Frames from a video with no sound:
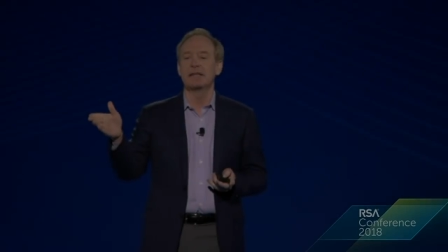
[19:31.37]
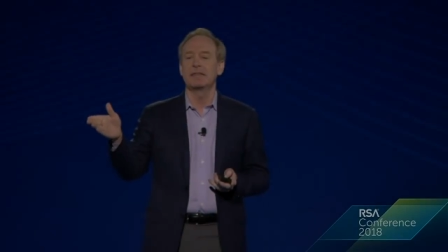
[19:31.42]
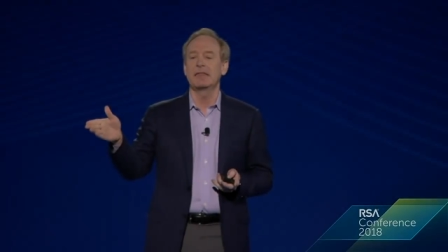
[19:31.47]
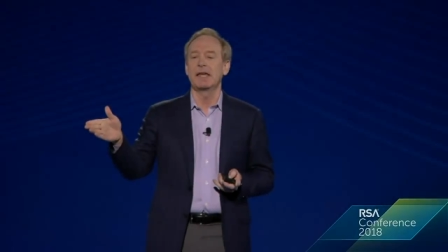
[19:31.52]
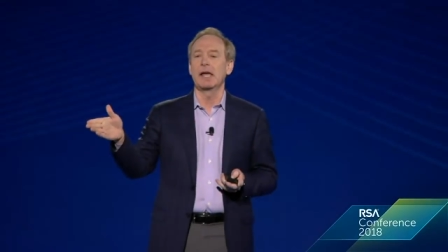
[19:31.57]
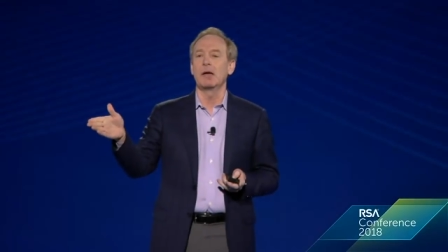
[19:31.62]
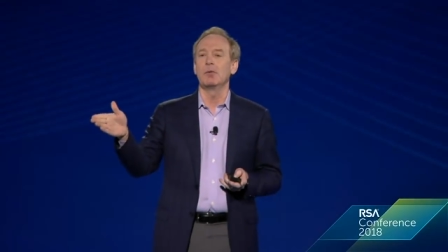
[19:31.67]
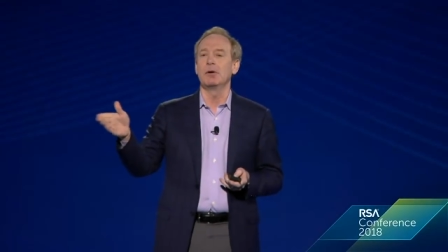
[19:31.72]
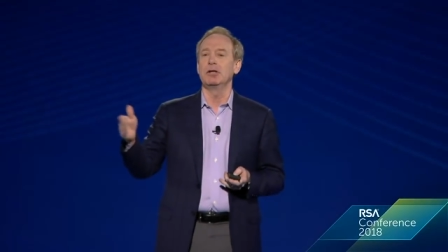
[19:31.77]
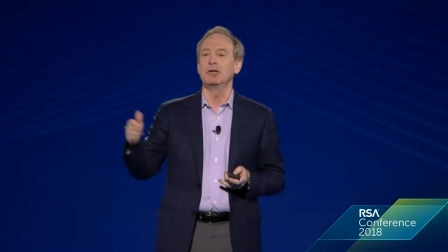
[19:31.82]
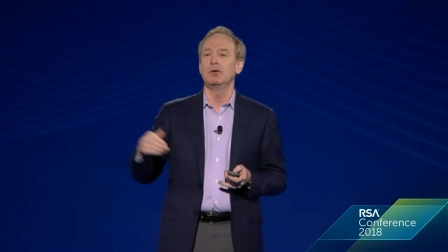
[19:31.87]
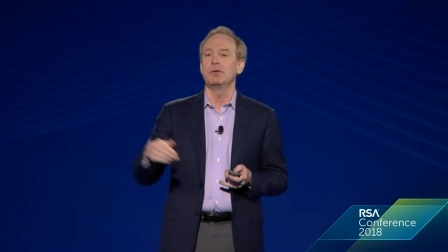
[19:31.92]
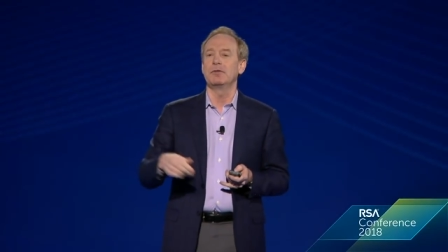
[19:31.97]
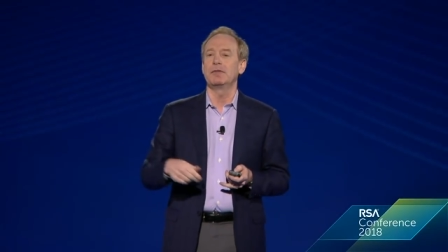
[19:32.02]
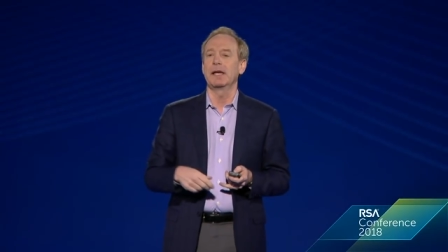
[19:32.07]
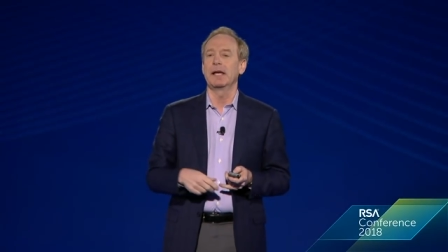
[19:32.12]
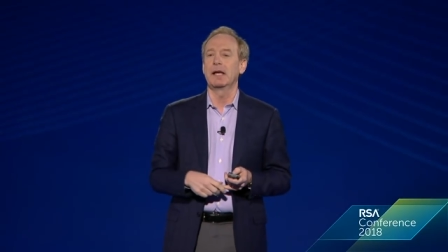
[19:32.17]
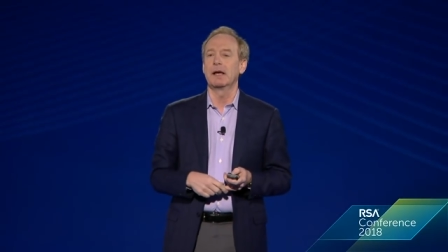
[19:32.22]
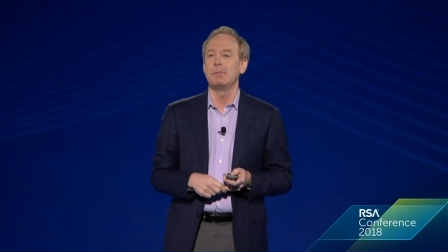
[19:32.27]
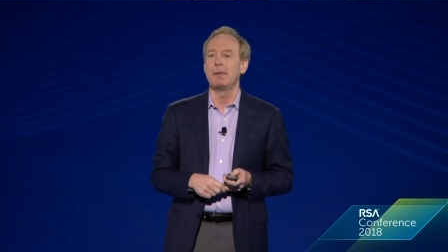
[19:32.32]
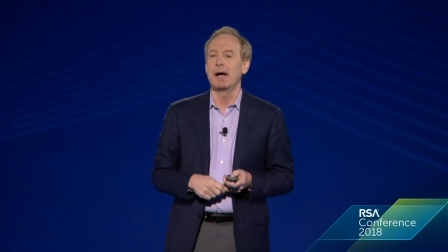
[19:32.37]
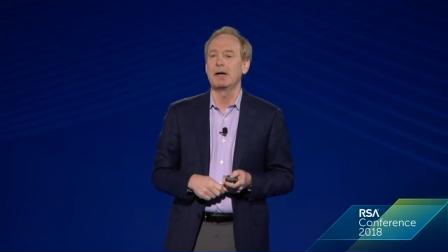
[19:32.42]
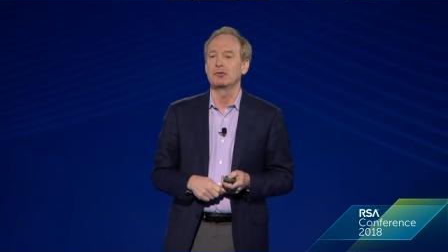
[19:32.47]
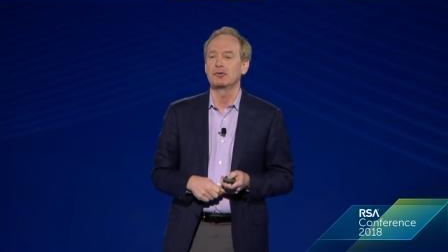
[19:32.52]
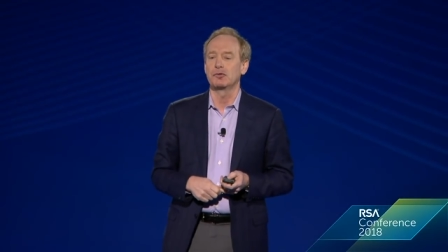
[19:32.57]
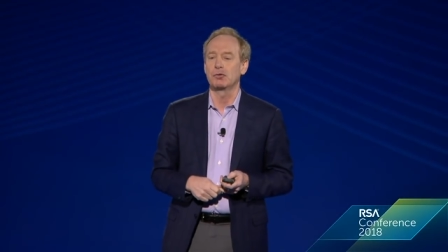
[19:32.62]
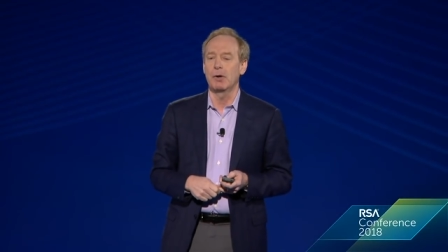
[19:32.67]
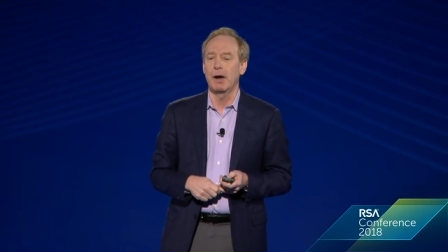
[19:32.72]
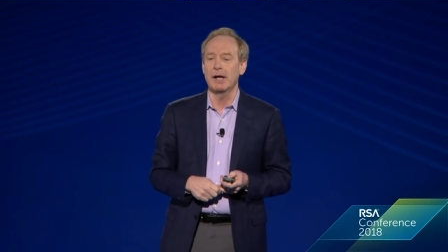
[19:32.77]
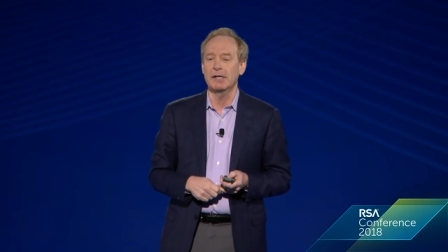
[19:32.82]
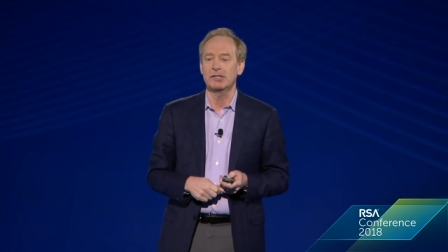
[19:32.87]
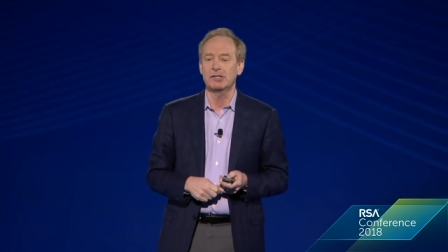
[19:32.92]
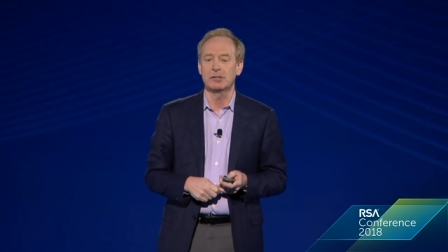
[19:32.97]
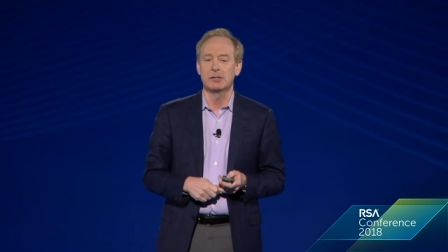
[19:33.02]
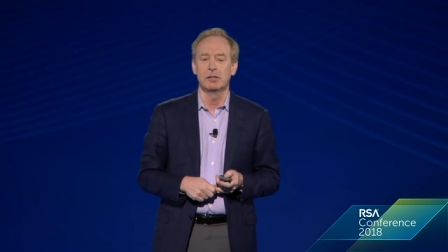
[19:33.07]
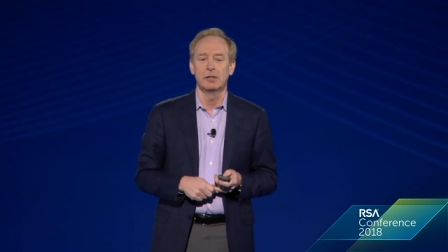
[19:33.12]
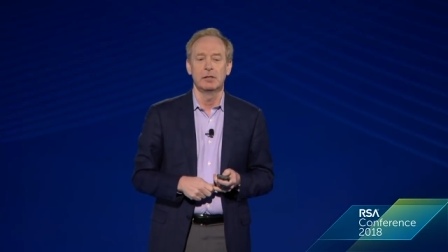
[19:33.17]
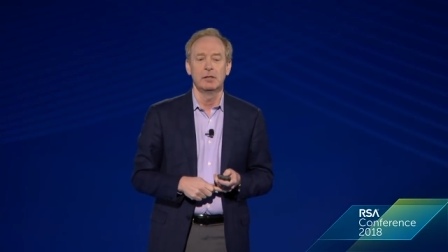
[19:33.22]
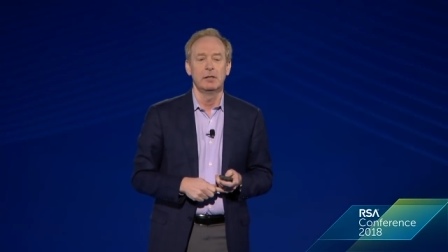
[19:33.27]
thing when you think about trust